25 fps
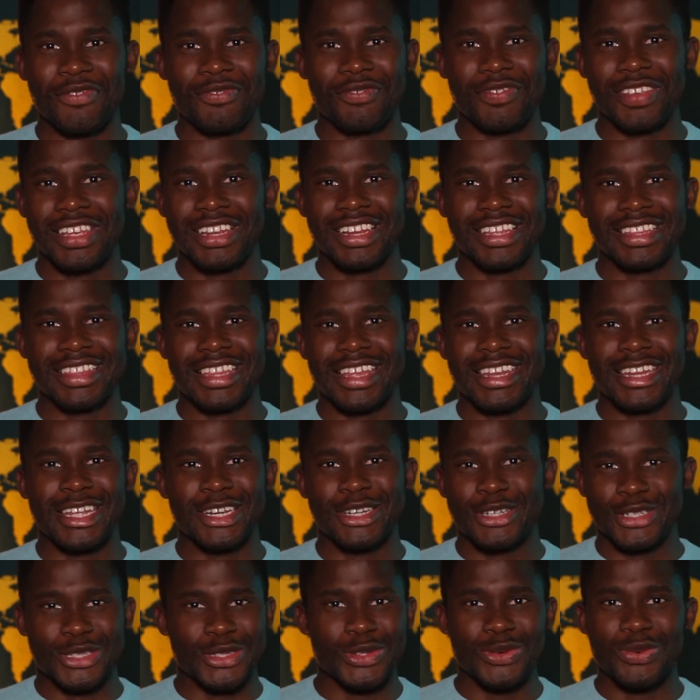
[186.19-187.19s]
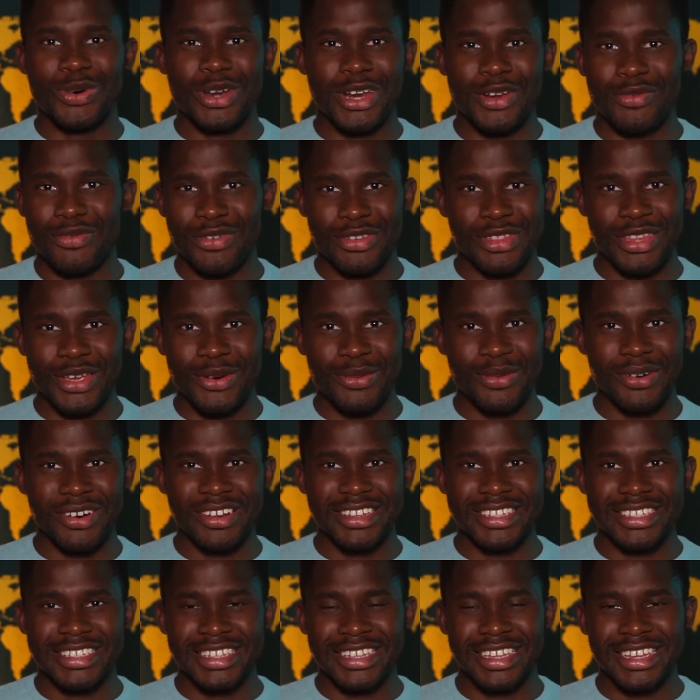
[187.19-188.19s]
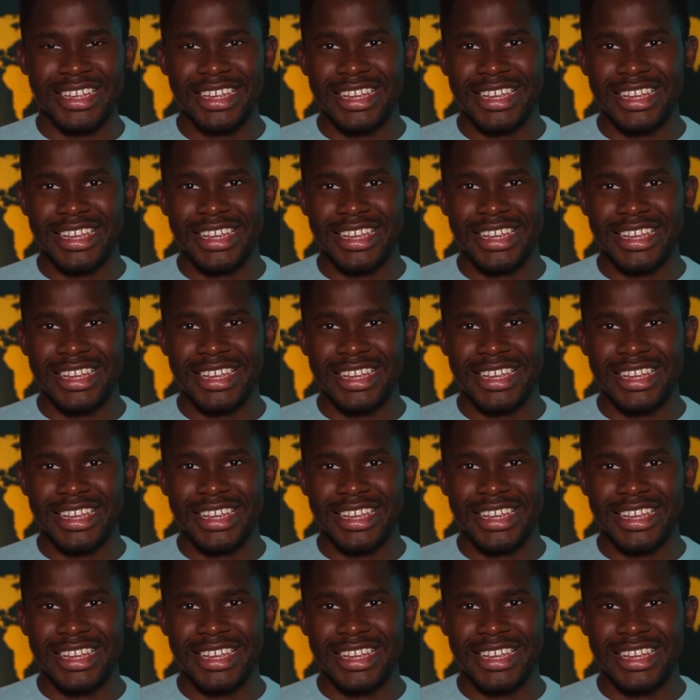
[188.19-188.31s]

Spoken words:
feeling that they just do whatever they want.